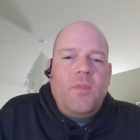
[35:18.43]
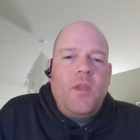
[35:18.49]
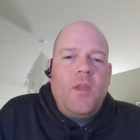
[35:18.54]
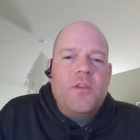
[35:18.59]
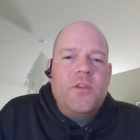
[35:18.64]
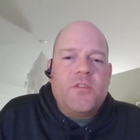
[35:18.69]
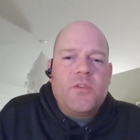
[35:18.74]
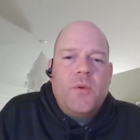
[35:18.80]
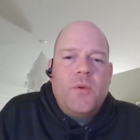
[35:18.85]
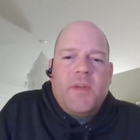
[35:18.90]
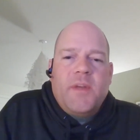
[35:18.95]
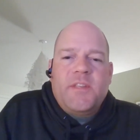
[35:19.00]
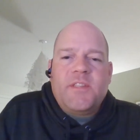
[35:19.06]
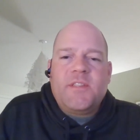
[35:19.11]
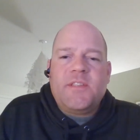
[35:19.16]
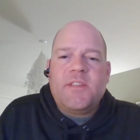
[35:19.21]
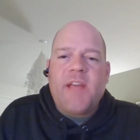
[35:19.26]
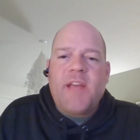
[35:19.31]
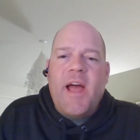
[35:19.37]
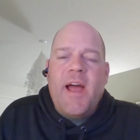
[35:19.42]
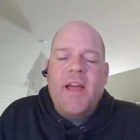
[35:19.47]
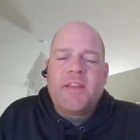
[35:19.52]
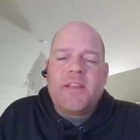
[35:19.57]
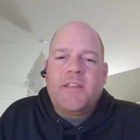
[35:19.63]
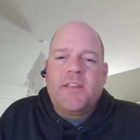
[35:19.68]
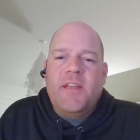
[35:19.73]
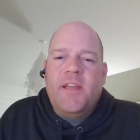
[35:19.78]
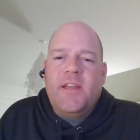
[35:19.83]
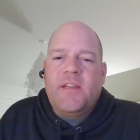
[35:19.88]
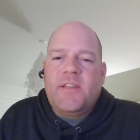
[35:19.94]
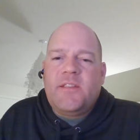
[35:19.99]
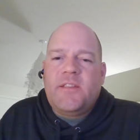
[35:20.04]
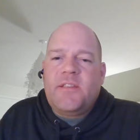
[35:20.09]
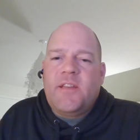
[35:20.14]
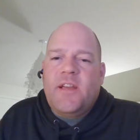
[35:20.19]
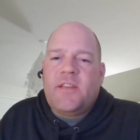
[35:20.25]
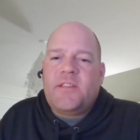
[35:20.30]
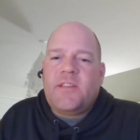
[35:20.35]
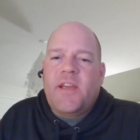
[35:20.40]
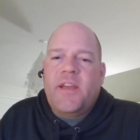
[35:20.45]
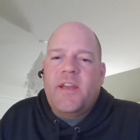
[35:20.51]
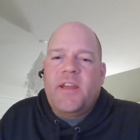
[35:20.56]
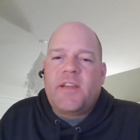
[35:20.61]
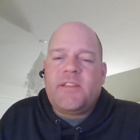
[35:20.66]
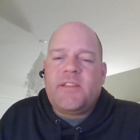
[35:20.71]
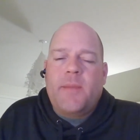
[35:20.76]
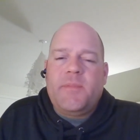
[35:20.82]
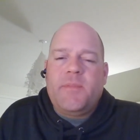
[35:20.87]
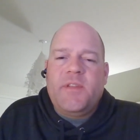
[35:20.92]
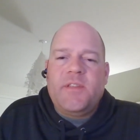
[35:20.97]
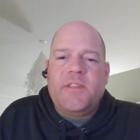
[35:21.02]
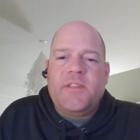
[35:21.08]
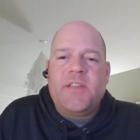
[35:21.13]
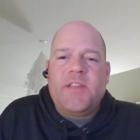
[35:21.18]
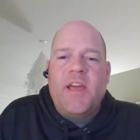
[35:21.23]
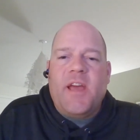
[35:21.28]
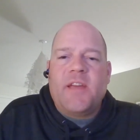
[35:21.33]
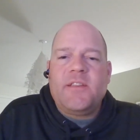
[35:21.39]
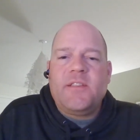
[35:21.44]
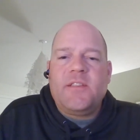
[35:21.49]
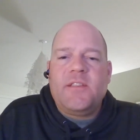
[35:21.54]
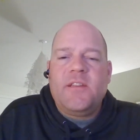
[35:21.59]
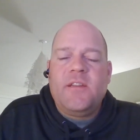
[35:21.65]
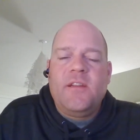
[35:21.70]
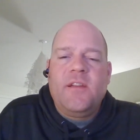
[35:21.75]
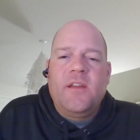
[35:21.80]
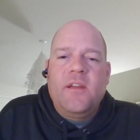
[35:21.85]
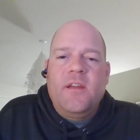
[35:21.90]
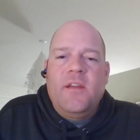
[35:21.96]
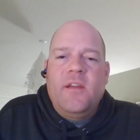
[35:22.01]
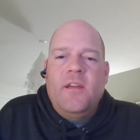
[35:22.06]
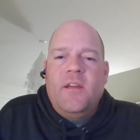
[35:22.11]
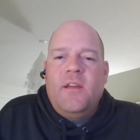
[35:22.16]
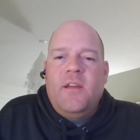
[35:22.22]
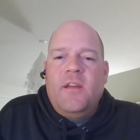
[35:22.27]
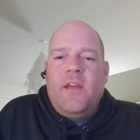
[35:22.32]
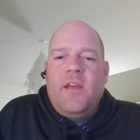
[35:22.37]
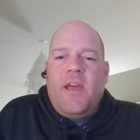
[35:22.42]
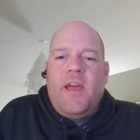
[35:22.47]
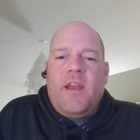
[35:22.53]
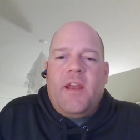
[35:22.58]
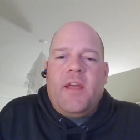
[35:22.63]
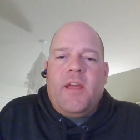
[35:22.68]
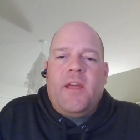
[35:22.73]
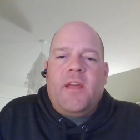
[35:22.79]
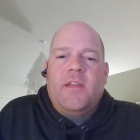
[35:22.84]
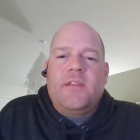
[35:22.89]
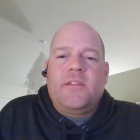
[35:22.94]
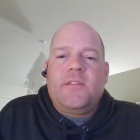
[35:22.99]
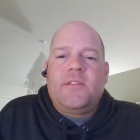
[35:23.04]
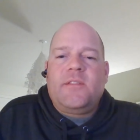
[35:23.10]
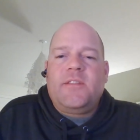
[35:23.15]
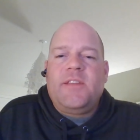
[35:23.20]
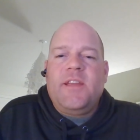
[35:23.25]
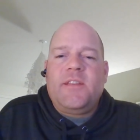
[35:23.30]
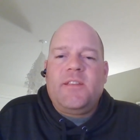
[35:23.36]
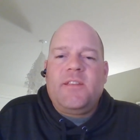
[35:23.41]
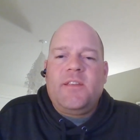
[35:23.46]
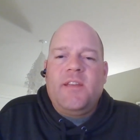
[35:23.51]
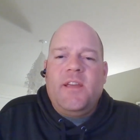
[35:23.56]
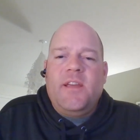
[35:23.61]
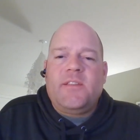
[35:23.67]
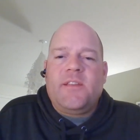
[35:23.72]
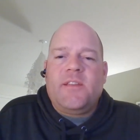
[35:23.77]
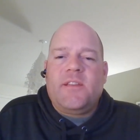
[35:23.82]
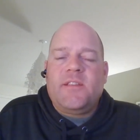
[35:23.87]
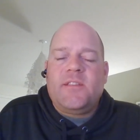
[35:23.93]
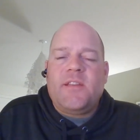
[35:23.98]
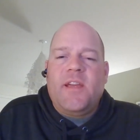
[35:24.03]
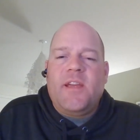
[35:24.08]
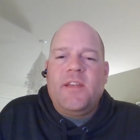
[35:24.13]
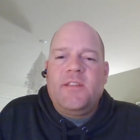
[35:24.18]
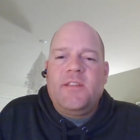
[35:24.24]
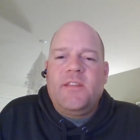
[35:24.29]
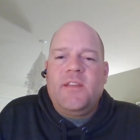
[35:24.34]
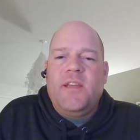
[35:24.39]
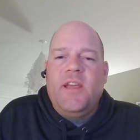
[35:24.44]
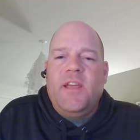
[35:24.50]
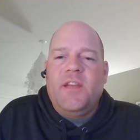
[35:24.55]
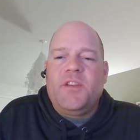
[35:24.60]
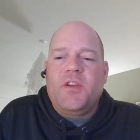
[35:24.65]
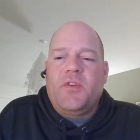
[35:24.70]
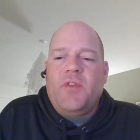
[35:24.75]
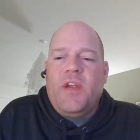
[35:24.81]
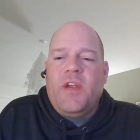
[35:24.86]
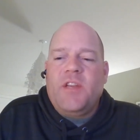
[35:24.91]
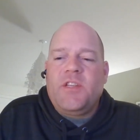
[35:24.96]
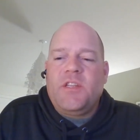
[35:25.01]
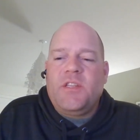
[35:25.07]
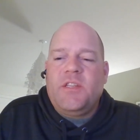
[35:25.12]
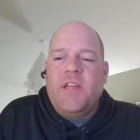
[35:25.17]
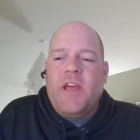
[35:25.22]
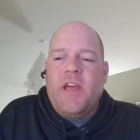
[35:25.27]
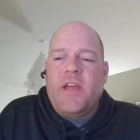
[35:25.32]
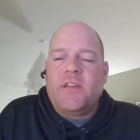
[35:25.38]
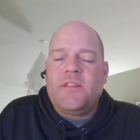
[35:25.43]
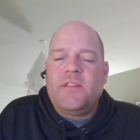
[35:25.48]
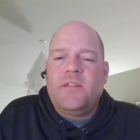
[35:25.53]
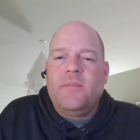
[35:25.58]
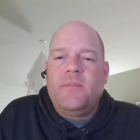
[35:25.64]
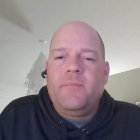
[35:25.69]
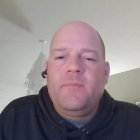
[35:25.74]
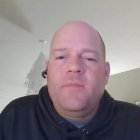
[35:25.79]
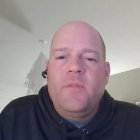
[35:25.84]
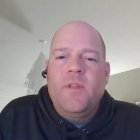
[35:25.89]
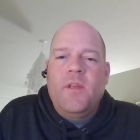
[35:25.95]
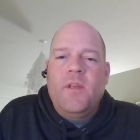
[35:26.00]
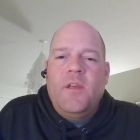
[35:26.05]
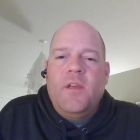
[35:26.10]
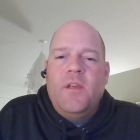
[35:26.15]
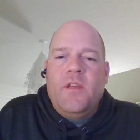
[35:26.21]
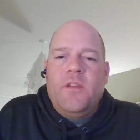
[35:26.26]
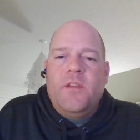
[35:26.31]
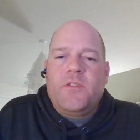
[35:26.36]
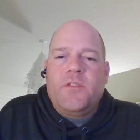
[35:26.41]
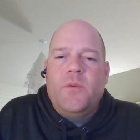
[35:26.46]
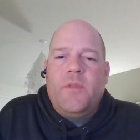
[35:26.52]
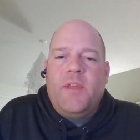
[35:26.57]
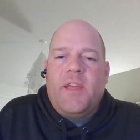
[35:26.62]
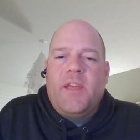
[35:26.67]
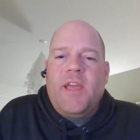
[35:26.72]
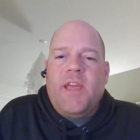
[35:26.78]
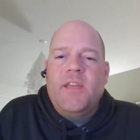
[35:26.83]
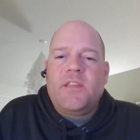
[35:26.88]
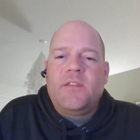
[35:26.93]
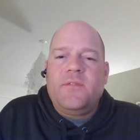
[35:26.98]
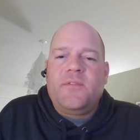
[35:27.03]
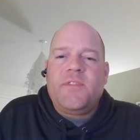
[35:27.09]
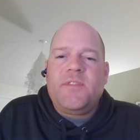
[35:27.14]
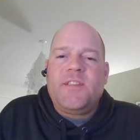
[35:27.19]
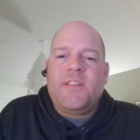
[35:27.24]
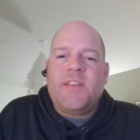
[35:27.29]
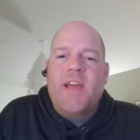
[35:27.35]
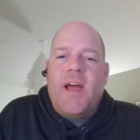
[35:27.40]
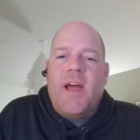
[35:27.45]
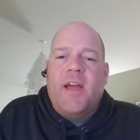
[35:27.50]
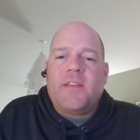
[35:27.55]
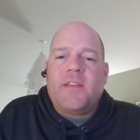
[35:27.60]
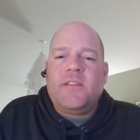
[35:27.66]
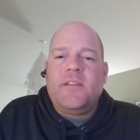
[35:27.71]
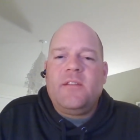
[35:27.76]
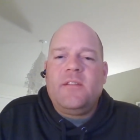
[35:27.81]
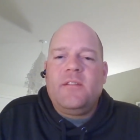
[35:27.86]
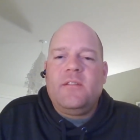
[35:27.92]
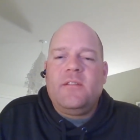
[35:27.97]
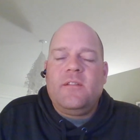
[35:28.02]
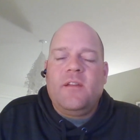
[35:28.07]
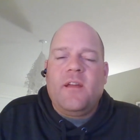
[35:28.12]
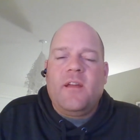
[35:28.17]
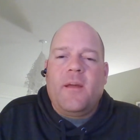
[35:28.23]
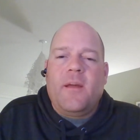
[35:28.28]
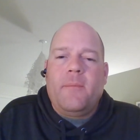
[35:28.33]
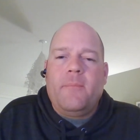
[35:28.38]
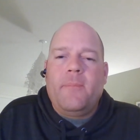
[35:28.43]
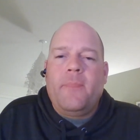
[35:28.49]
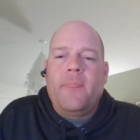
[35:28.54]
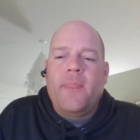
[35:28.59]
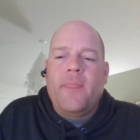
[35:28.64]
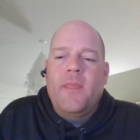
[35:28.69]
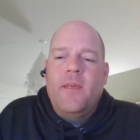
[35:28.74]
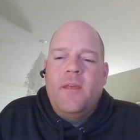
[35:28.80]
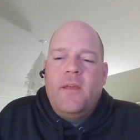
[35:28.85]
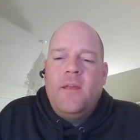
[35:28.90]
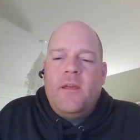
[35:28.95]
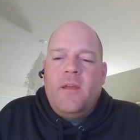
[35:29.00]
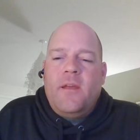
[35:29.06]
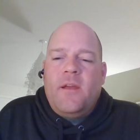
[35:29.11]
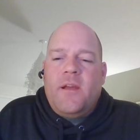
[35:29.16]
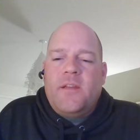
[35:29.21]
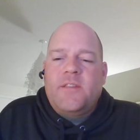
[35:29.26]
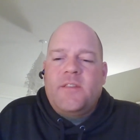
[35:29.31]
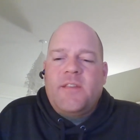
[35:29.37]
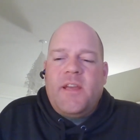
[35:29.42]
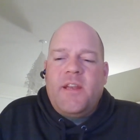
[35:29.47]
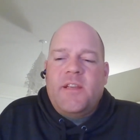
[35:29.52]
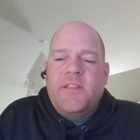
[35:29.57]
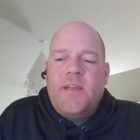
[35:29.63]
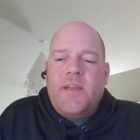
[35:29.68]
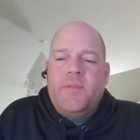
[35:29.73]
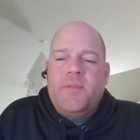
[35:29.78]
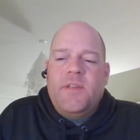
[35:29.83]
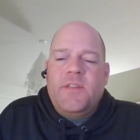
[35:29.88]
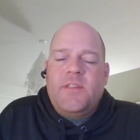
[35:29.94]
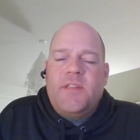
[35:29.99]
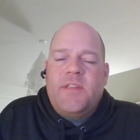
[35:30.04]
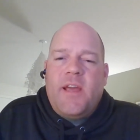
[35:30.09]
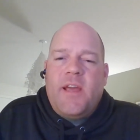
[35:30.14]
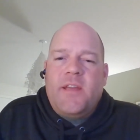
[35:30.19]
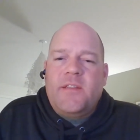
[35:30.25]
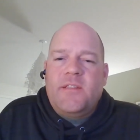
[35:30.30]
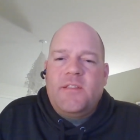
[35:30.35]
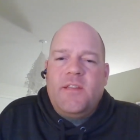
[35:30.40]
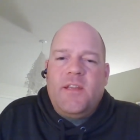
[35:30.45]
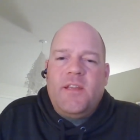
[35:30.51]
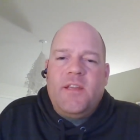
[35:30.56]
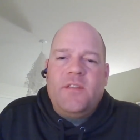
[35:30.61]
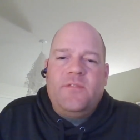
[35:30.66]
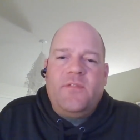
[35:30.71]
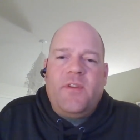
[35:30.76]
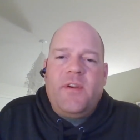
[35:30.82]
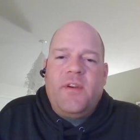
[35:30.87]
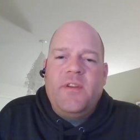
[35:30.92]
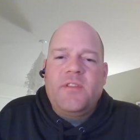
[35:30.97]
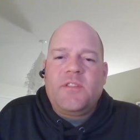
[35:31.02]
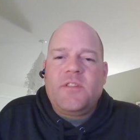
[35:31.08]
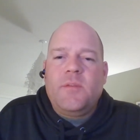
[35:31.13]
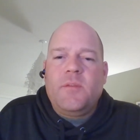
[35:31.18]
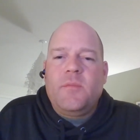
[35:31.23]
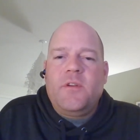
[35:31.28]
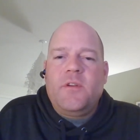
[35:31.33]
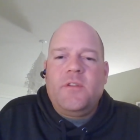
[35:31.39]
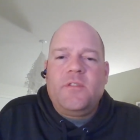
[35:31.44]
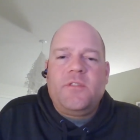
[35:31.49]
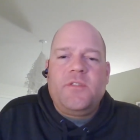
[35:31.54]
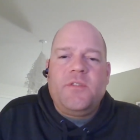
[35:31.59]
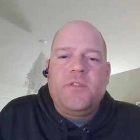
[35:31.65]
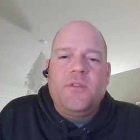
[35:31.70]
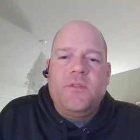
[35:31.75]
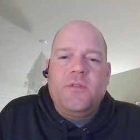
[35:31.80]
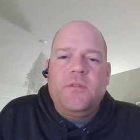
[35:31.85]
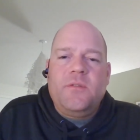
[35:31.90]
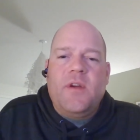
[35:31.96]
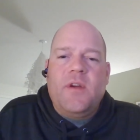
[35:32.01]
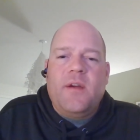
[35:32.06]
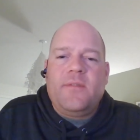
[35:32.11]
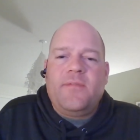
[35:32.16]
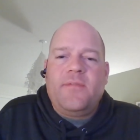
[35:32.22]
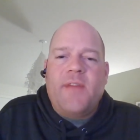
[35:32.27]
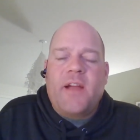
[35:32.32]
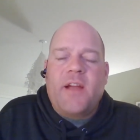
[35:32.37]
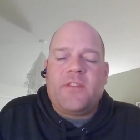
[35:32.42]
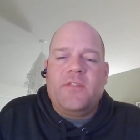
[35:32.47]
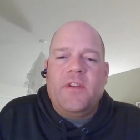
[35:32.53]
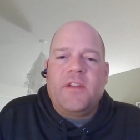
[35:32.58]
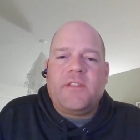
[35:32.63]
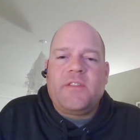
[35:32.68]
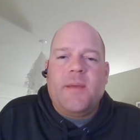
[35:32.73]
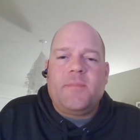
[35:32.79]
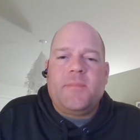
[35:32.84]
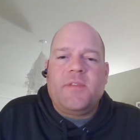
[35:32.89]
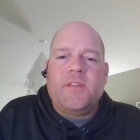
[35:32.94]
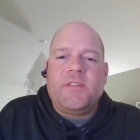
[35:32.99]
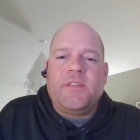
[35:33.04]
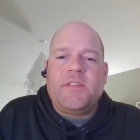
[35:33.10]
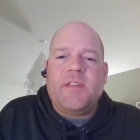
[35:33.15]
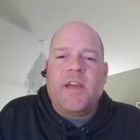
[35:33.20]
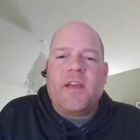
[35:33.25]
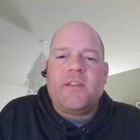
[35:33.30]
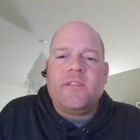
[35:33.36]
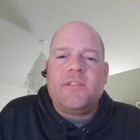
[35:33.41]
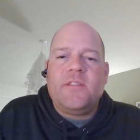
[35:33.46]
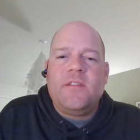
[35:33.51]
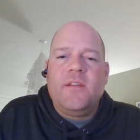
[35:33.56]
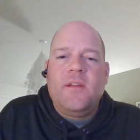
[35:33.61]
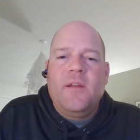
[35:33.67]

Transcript: So a SAT is a site acceptance test, and a SIT is a site integration test. So in the case of SAT, a site acceptance test is very similar to a factory acceptance test.